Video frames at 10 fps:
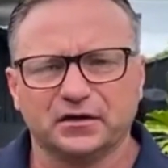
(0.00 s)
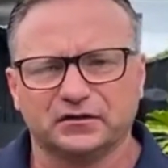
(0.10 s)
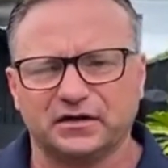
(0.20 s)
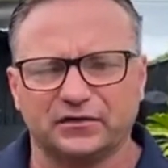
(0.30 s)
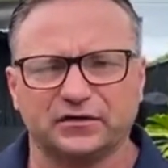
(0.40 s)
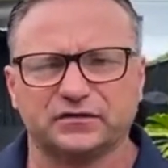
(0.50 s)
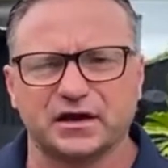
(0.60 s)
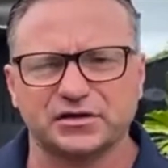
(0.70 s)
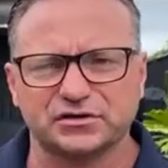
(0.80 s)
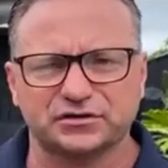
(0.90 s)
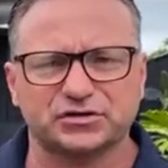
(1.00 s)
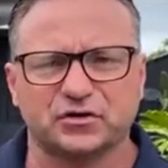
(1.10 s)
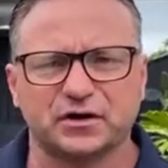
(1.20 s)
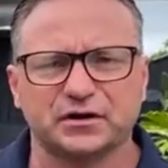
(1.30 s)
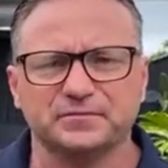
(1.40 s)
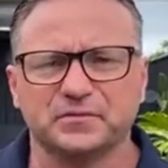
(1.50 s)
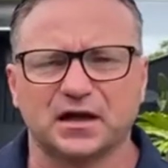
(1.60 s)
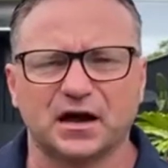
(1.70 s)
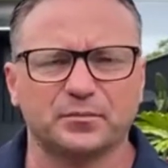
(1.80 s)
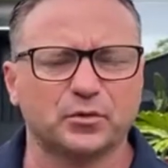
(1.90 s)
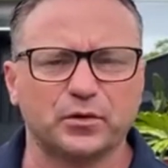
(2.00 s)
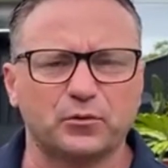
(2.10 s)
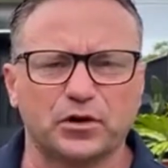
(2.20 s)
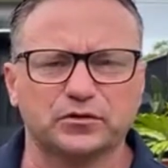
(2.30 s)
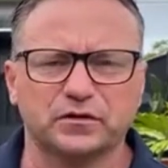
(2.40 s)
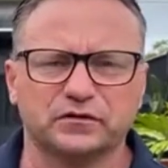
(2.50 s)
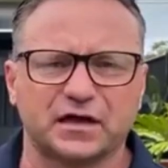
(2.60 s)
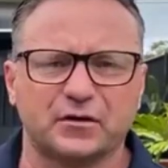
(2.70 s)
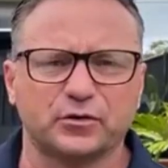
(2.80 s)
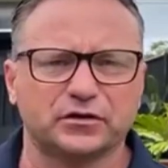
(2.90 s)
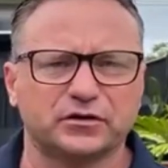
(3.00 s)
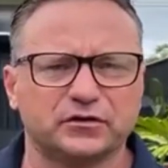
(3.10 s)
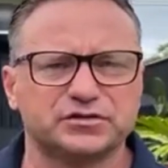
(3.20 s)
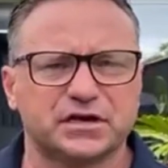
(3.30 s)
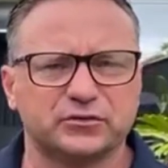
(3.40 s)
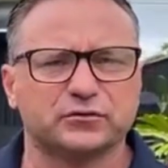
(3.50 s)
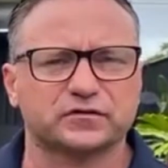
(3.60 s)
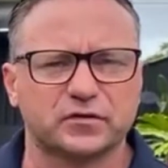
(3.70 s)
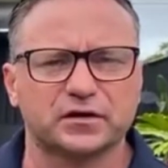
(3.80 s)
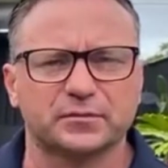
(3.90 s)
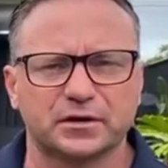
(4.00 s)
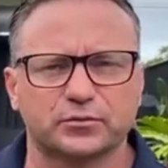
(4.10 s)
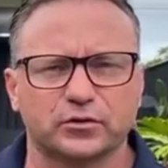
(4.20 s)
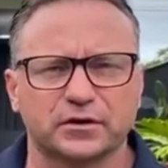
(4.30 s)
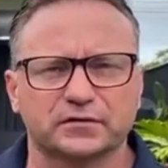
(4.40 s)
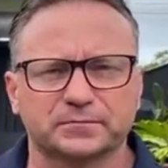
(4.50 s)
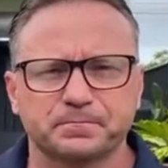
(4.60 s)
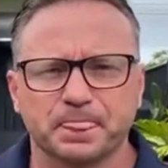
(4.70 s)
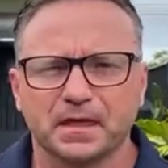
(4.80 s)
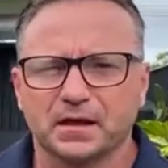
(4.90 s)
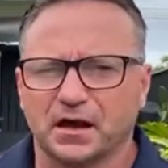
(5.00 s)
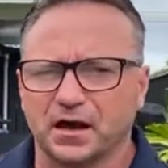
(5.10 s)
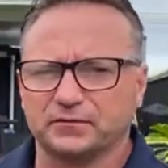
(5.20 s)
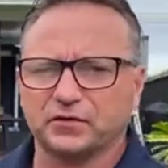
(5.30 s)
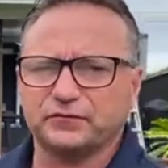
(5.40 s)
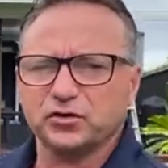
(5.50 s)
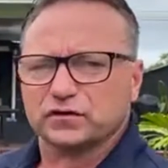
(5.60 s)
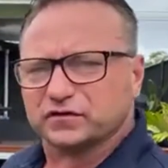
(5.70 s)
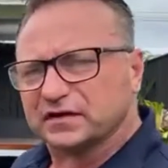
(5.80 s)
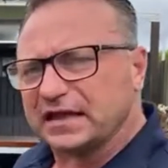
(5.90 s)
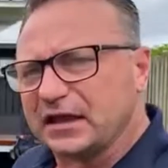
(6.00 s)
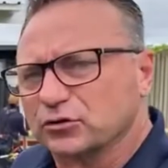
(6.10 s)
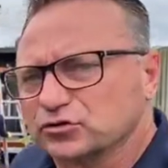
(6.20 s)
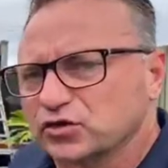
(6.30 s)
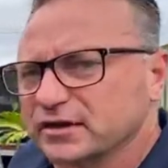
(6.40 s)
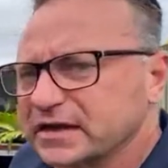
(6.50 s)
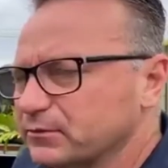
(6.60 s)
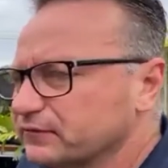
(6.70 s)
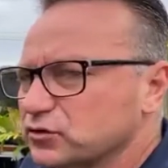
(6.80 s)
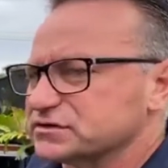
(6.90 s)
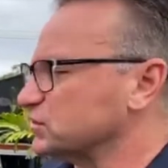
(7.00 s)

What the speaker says: Southeast Asia, China, but we won't use that. We only use genuine Australian-made products. So if you can see here, and I'll try and keep my voice